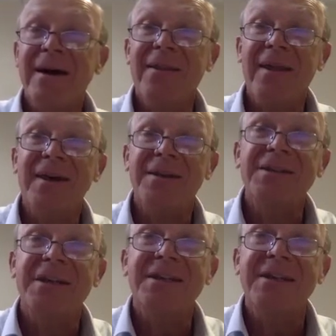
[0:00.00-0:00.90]
that
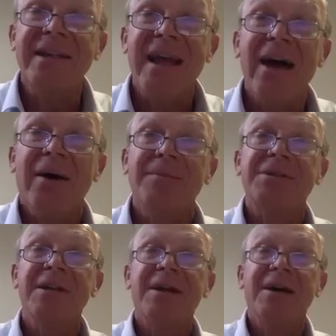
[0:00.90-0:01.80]
certainly
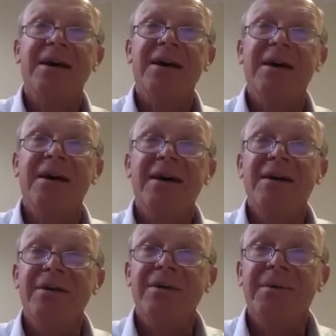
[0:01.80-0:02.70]
helps
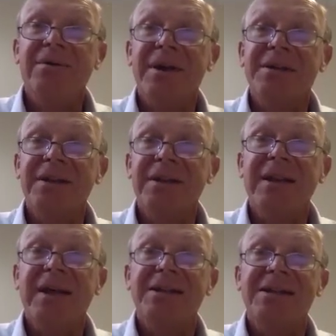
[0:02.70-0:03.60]
you progress to the
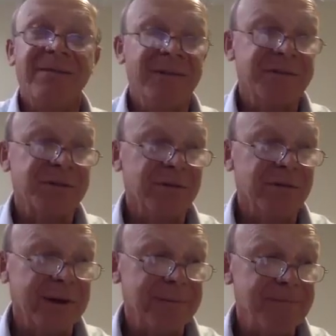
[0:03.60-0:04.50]
next level of scoring.